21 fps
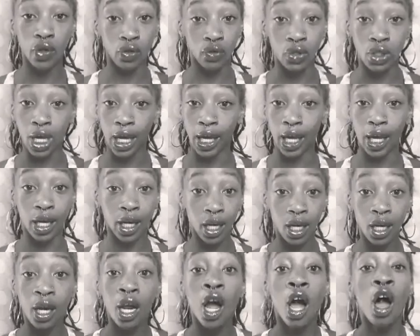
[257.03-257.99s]
was like a
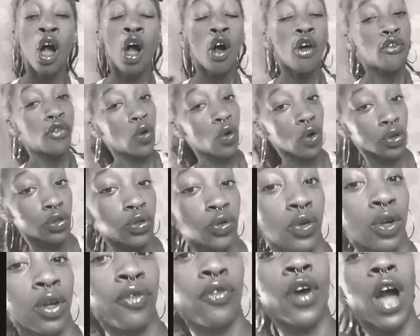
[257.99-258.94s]
good 4,
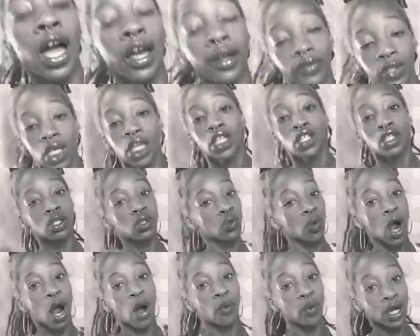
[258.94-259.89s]
3, 5 years
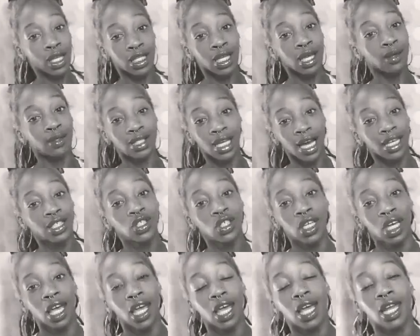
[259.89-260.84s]
where I wasn't
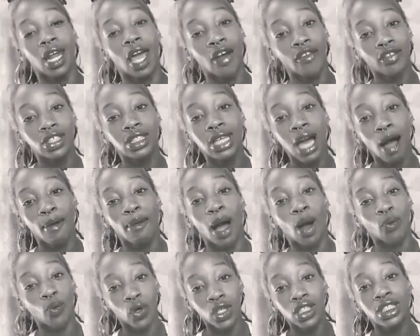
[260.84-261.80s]
touching it, and every time
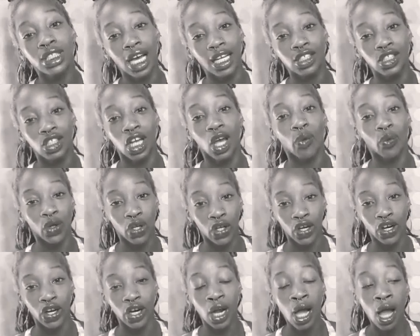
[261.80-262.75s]
I would touch it, it would
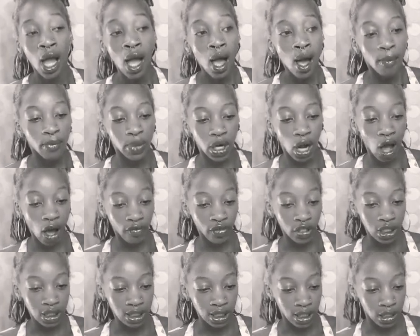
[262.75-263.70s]
hurt. But
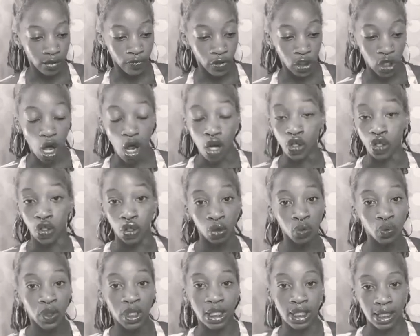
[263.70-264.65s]
obviously, if you're not
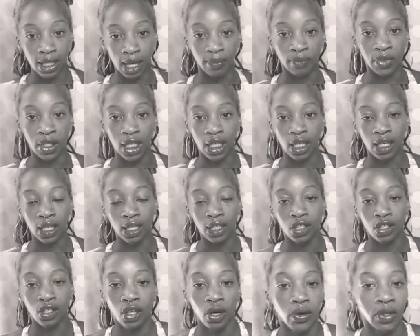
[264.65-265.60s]
doing
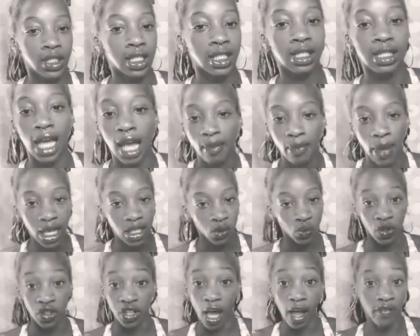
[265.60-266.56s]
something, you know, it's the same
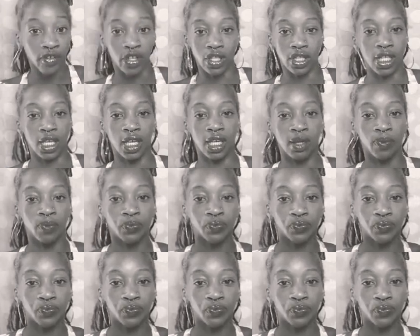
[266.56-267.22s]
as with everything,